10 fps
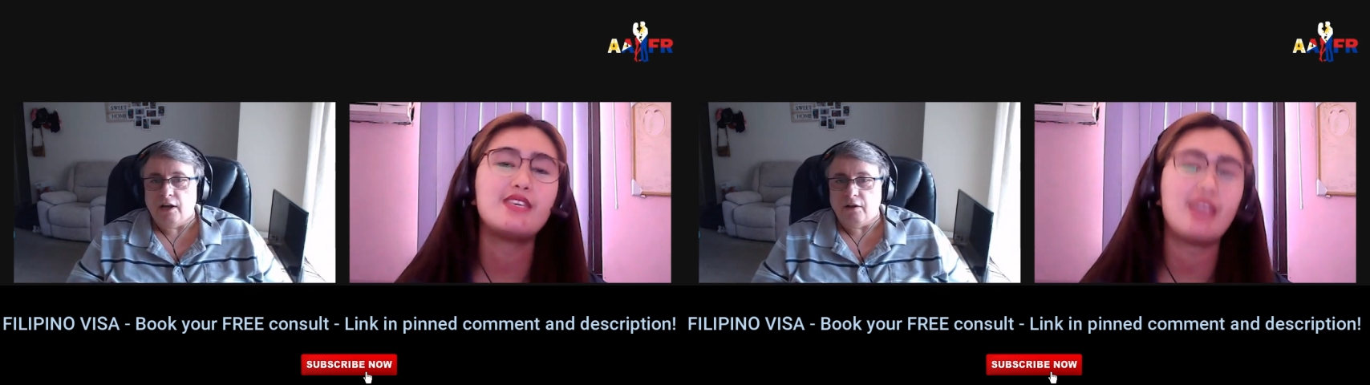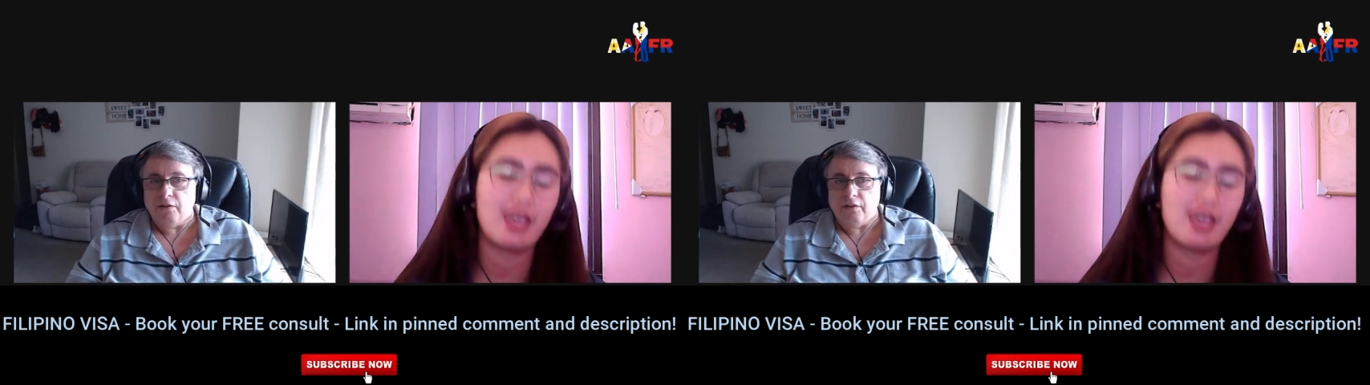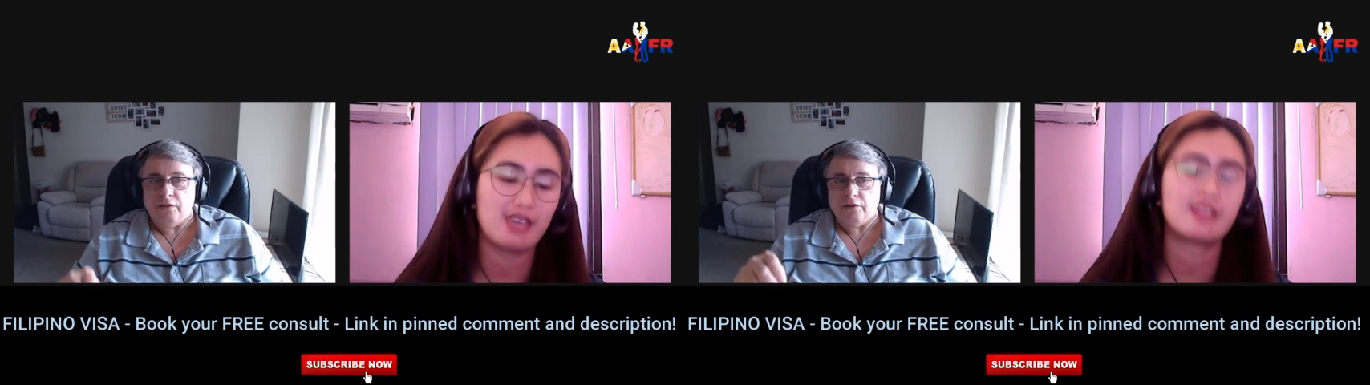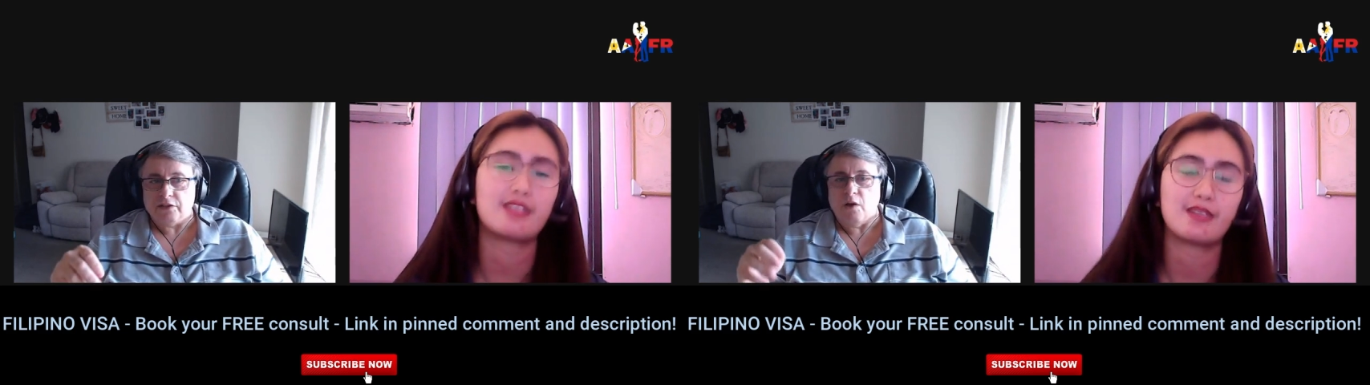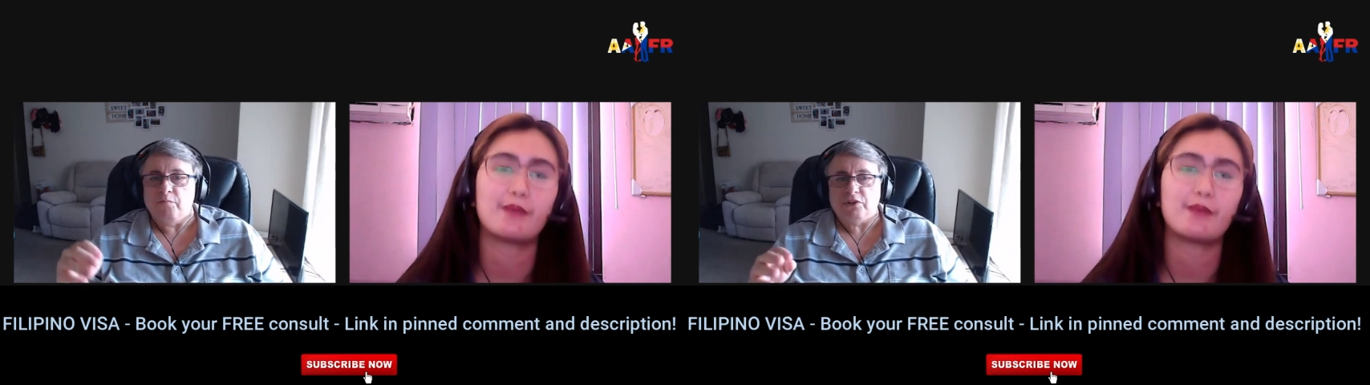Speaker 1: yes.
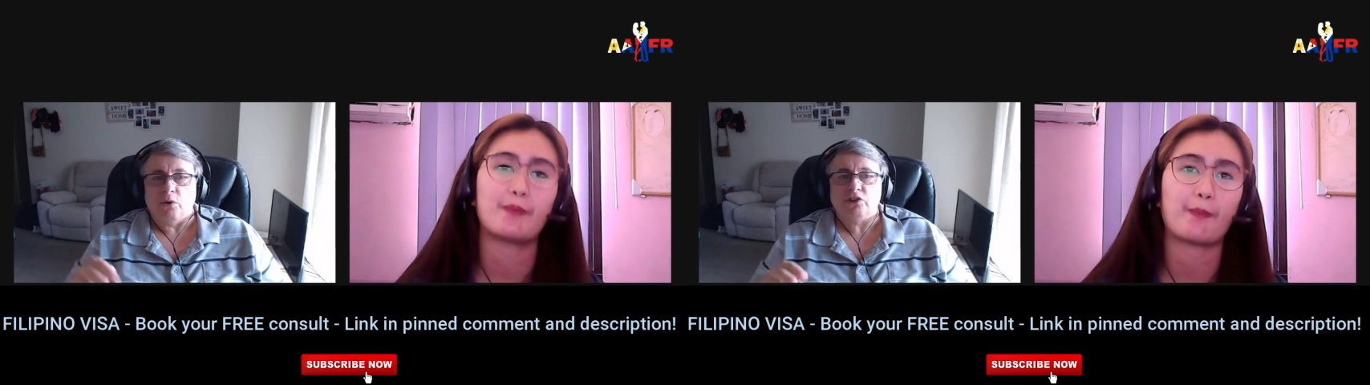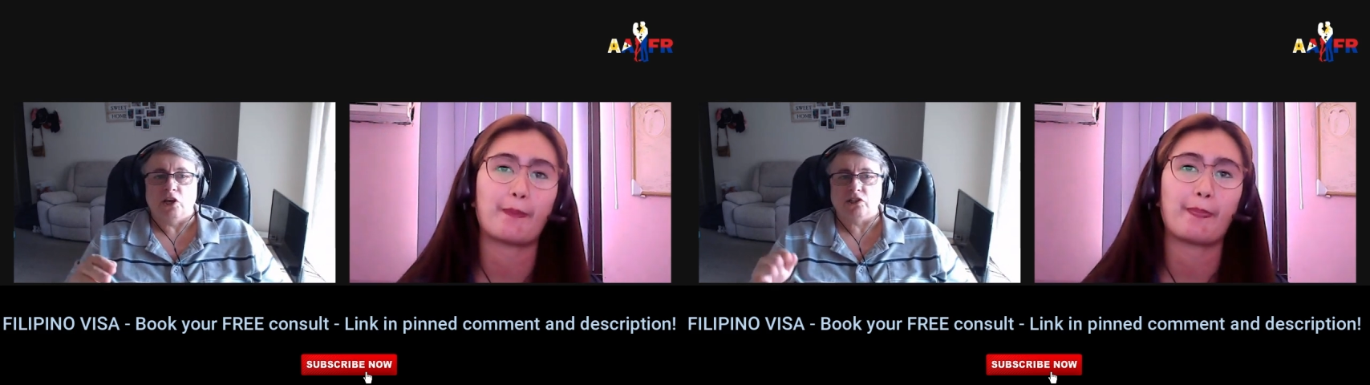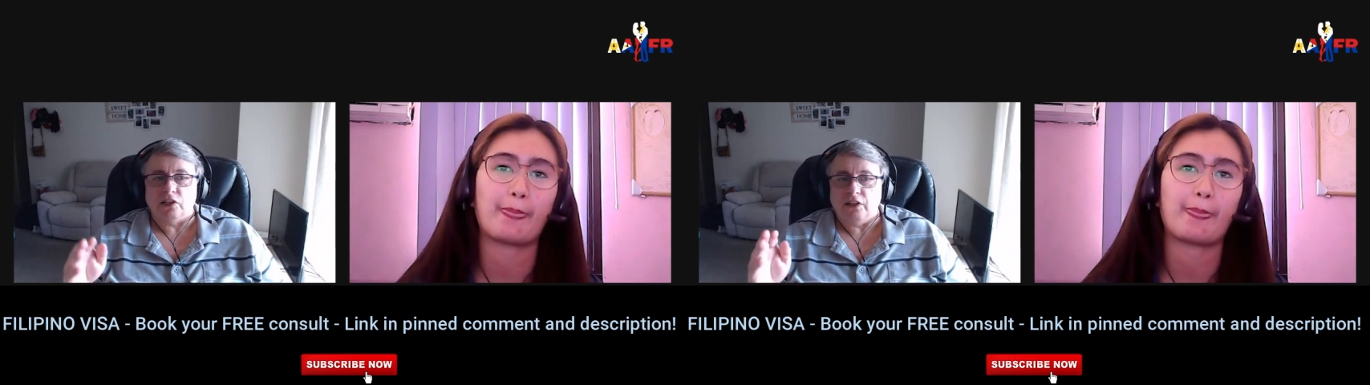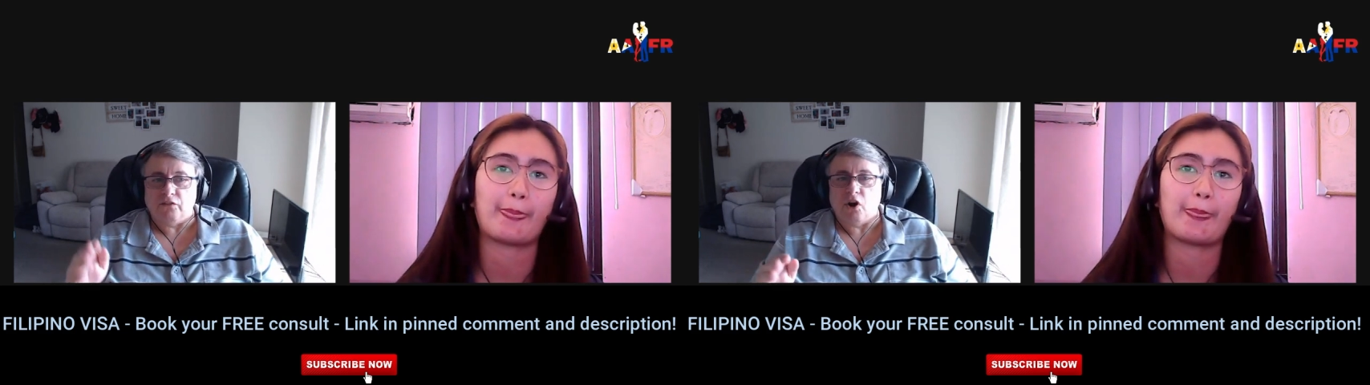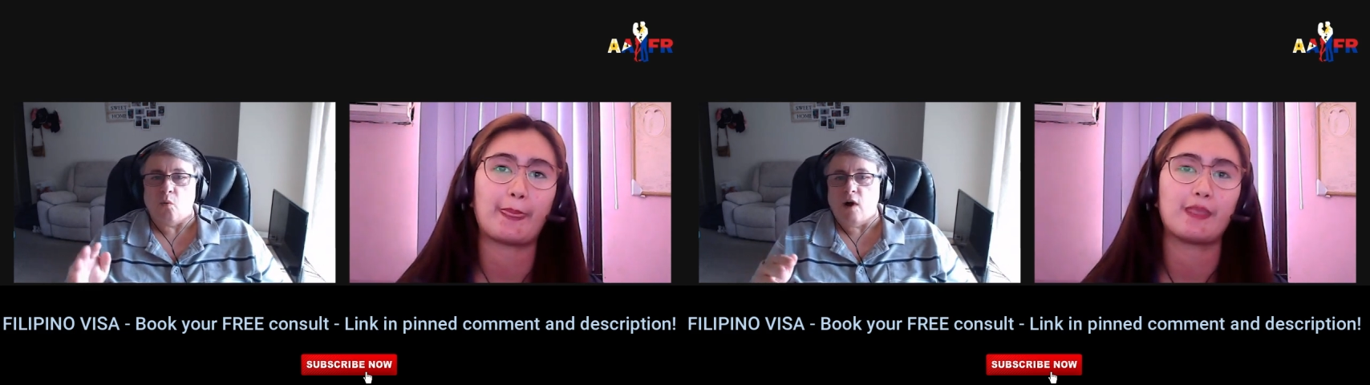So essentially
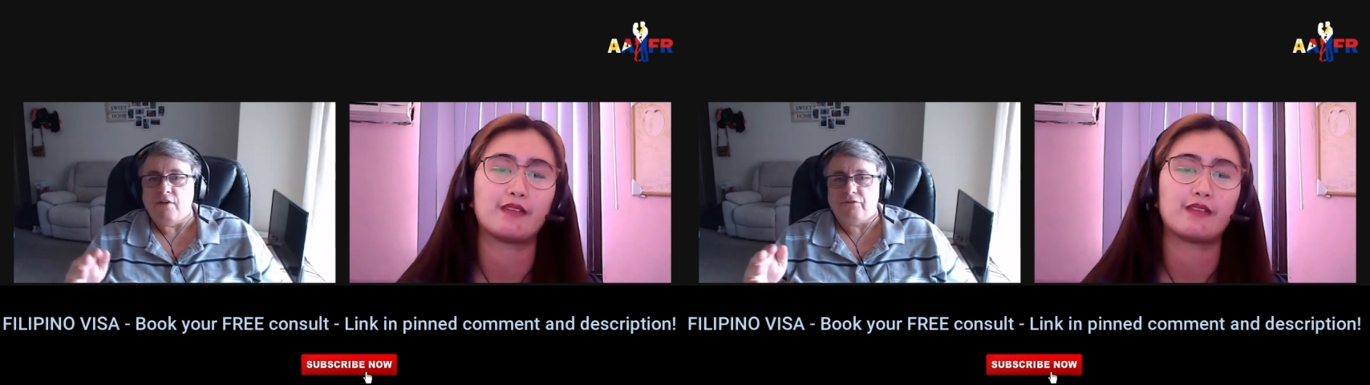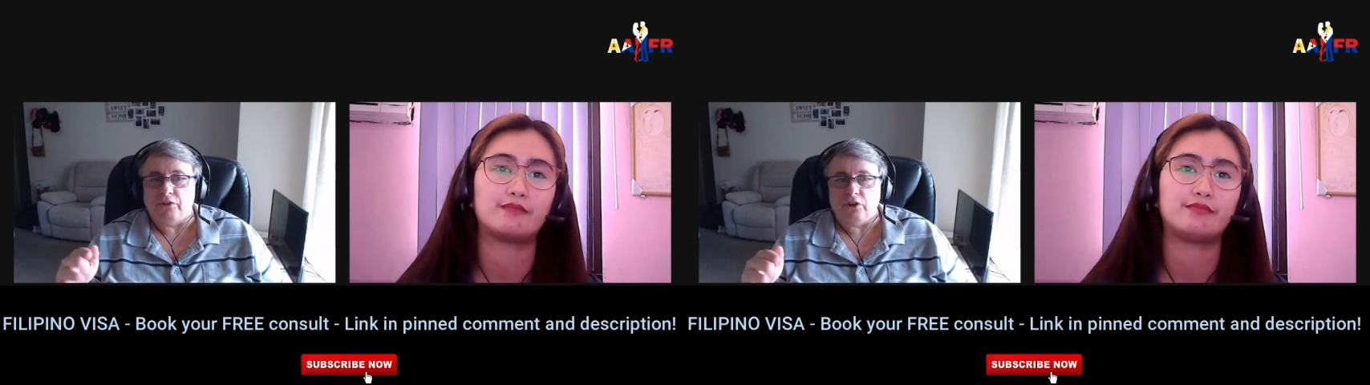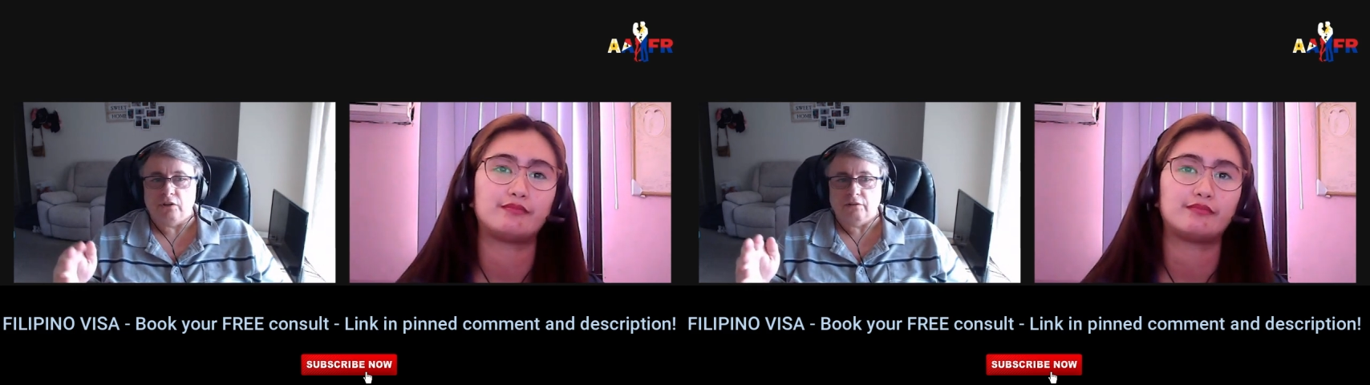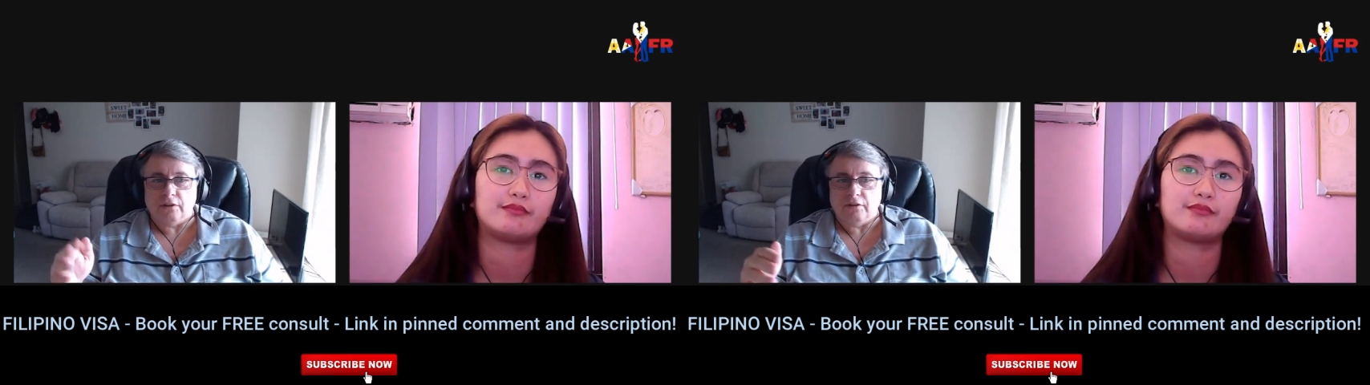they've got to wait for the